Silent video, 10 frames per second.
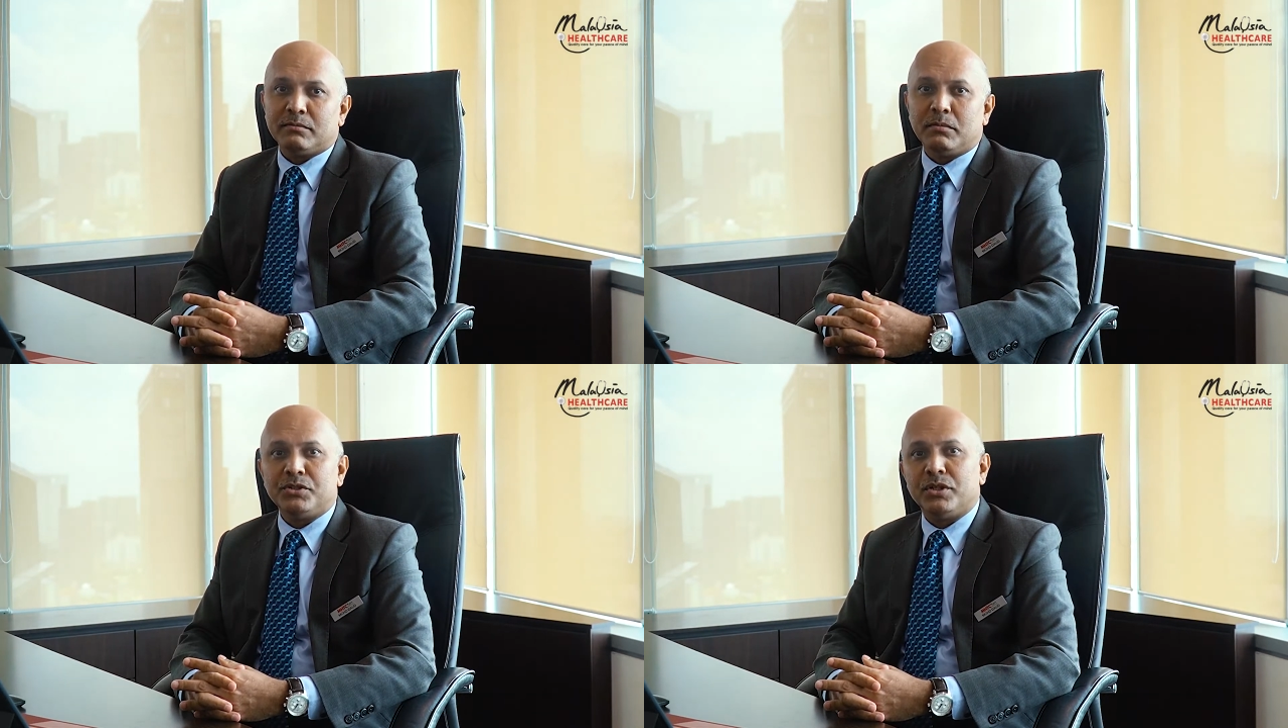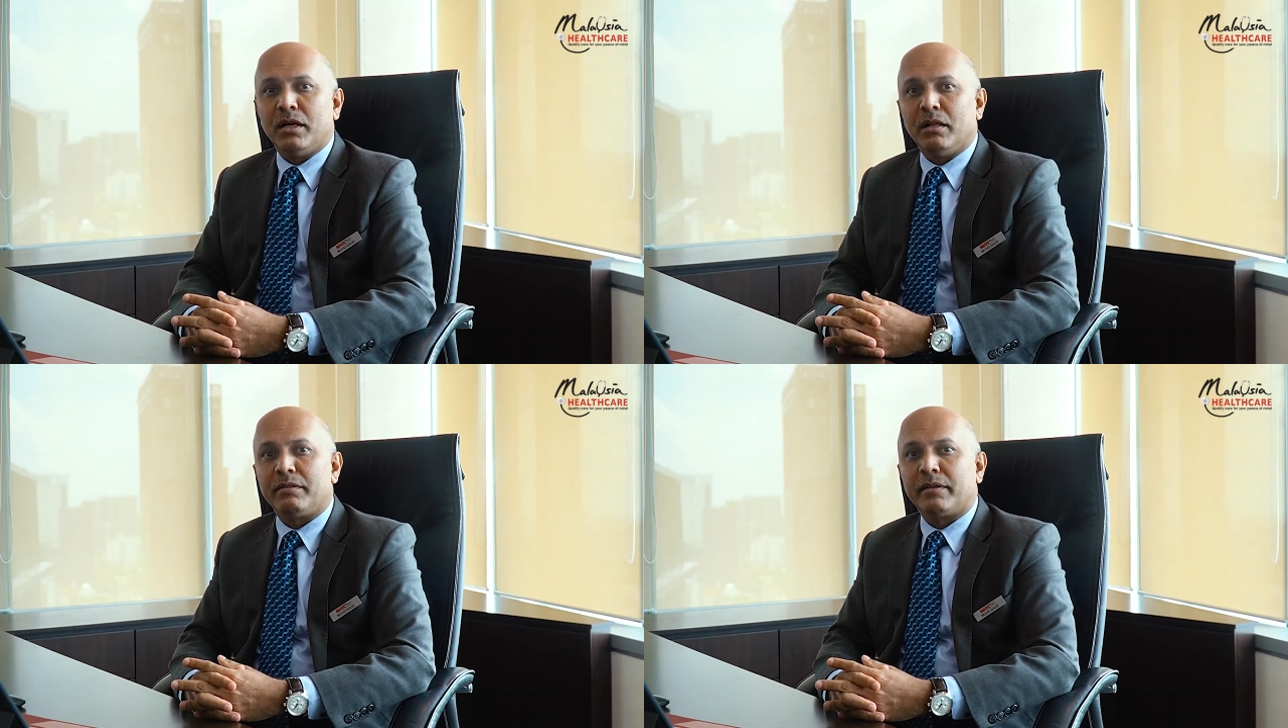Malaysia
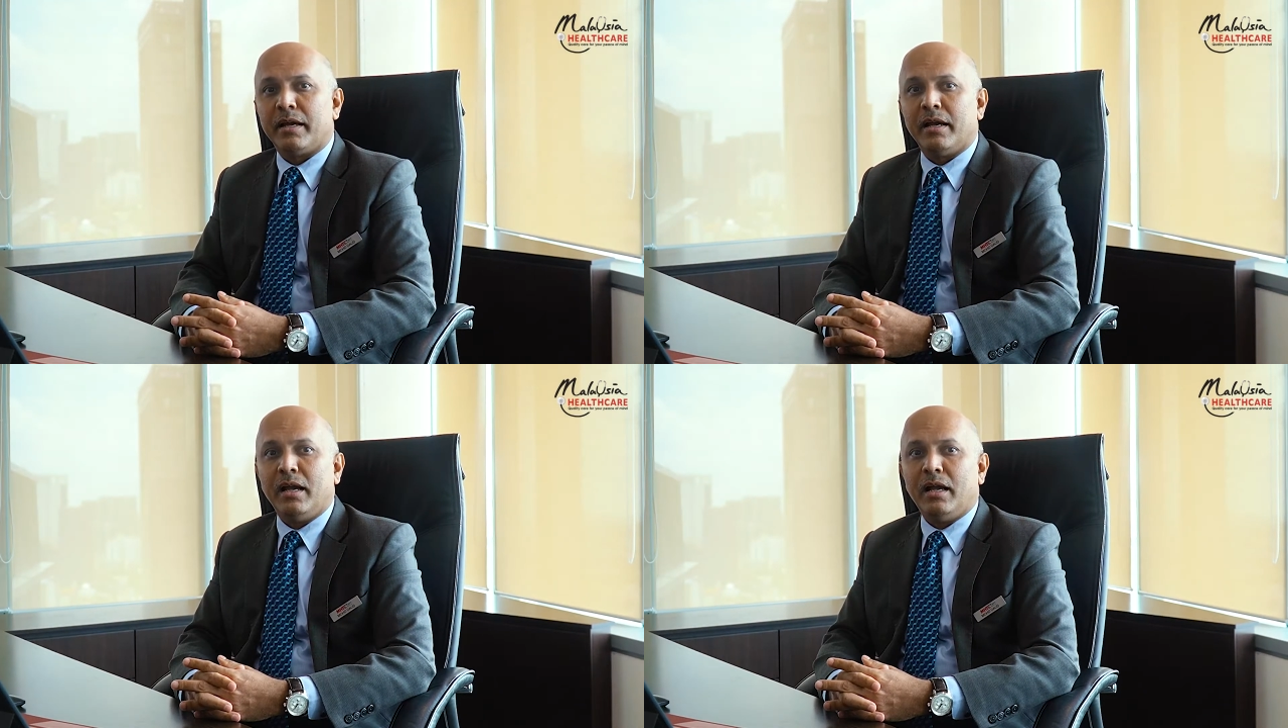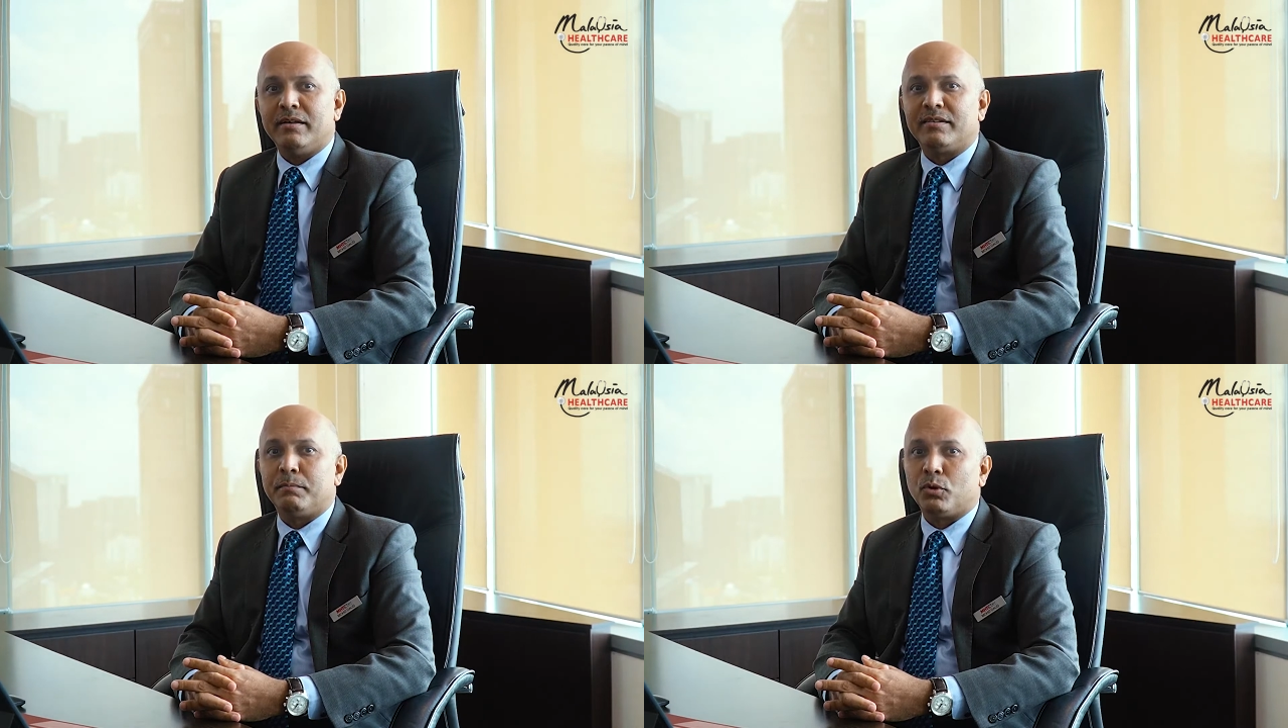healthcare
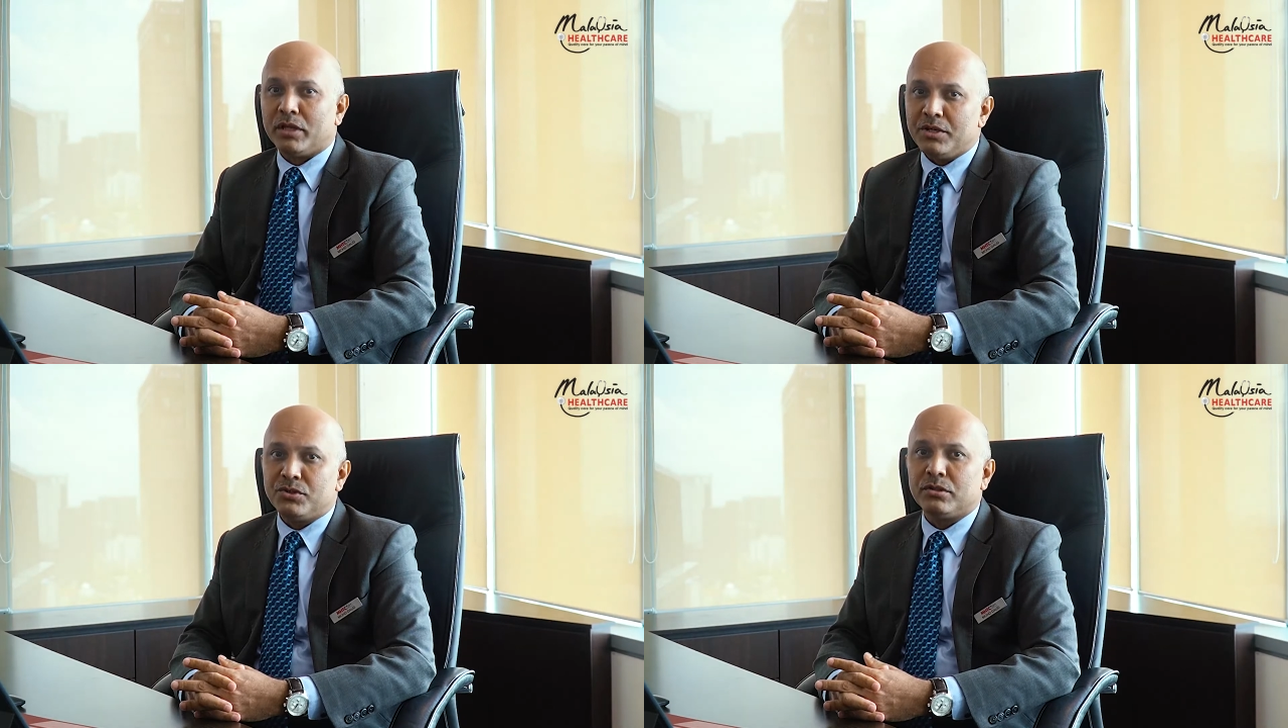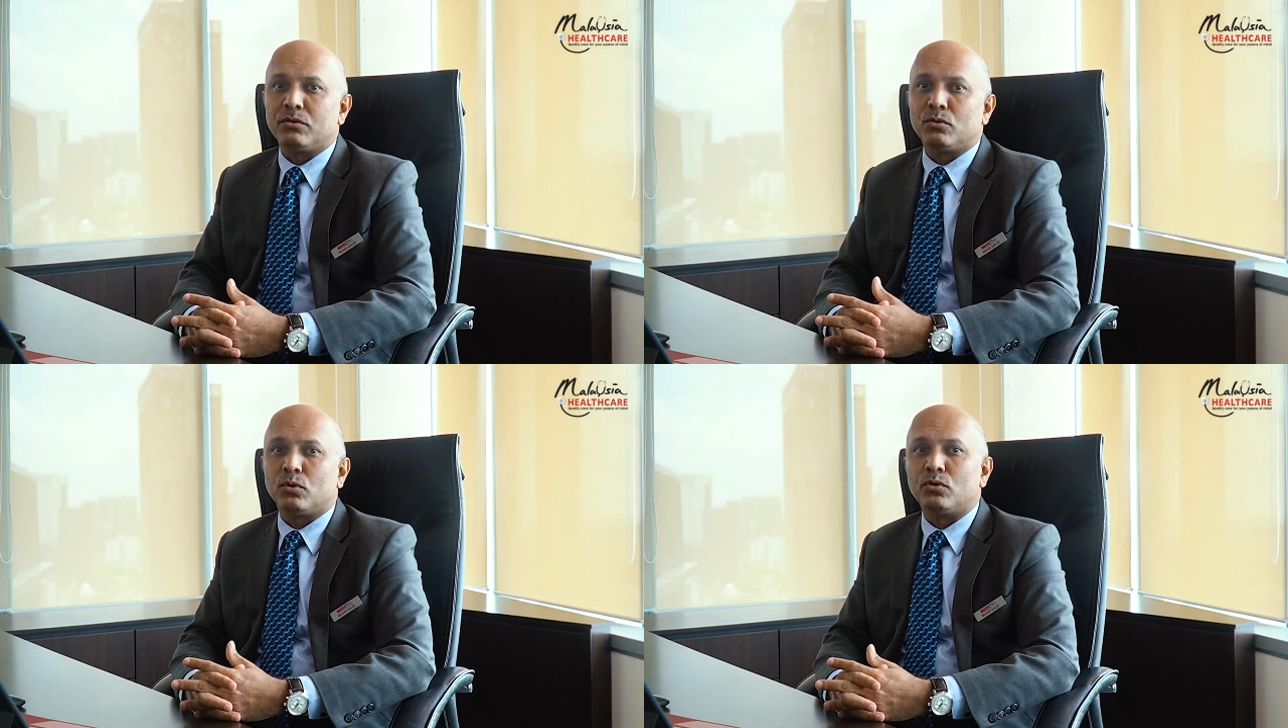has the potential
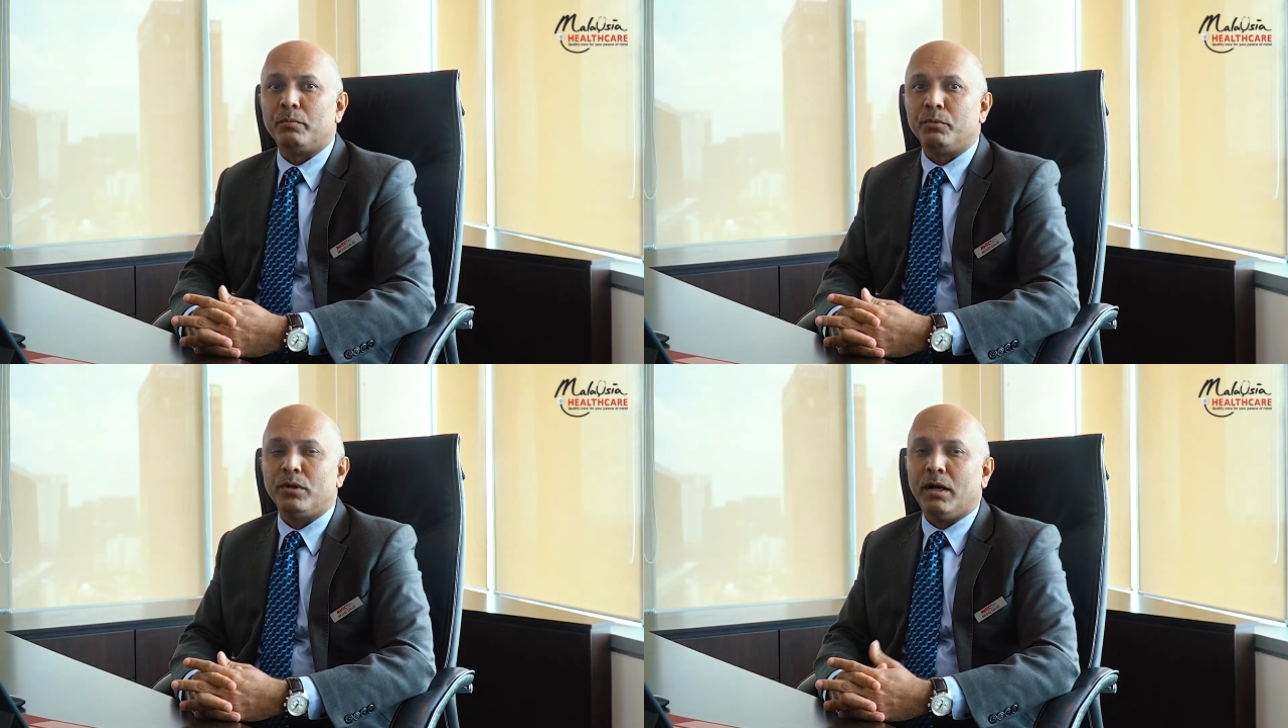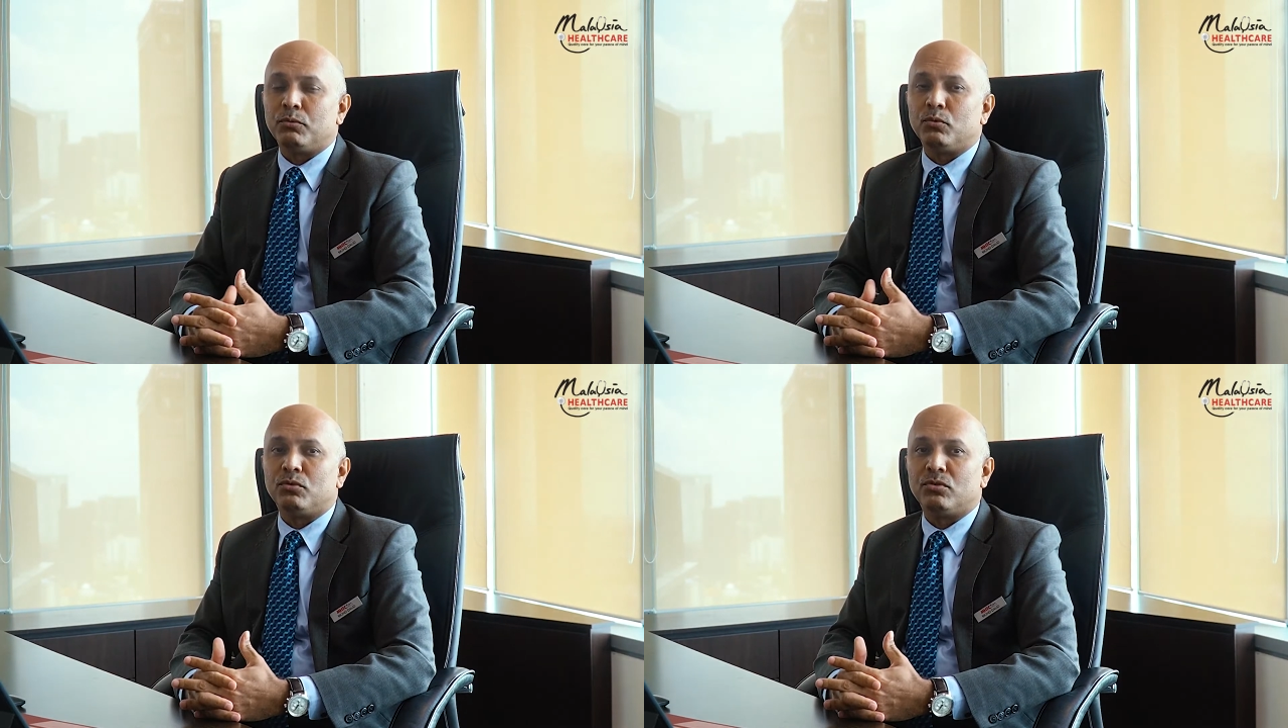to contribute
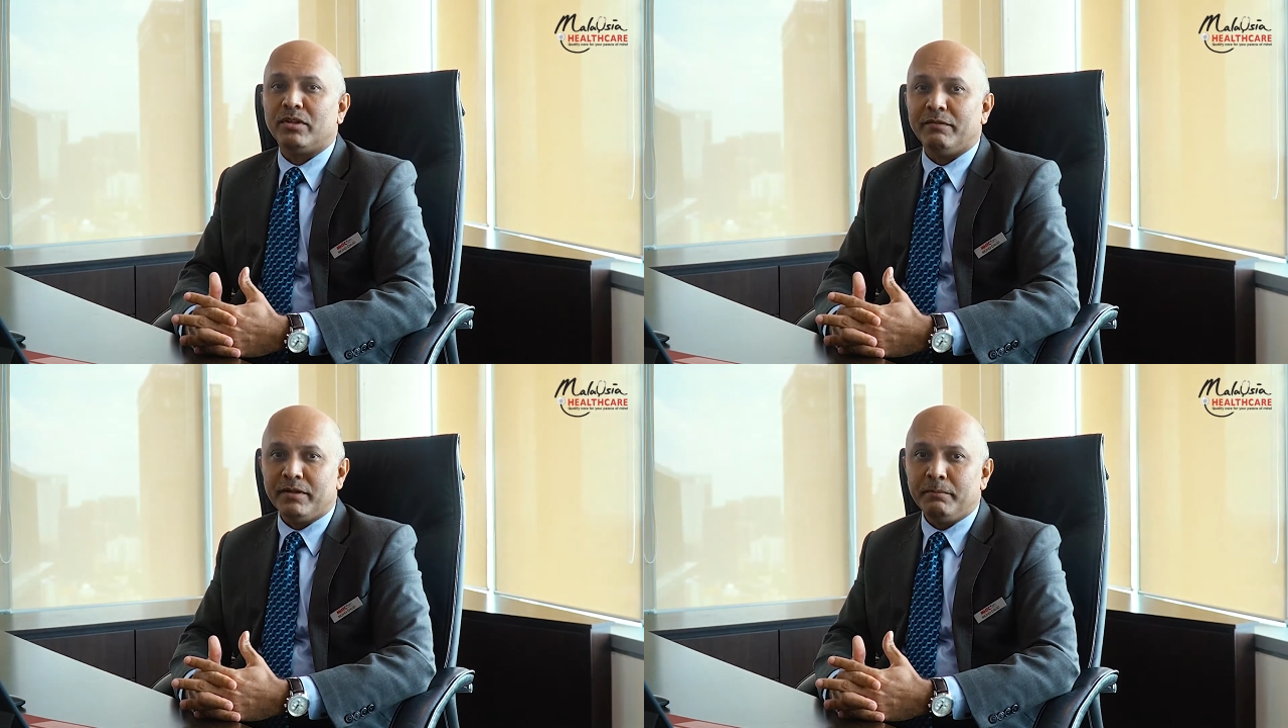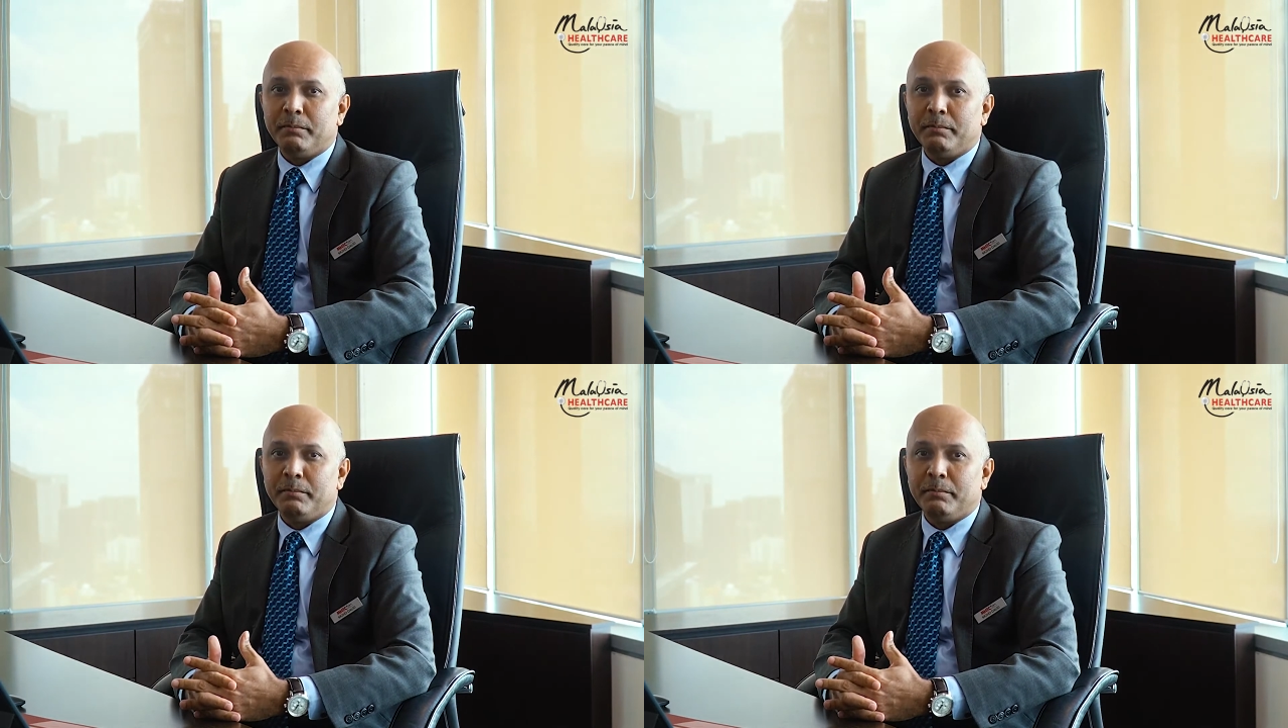up to 7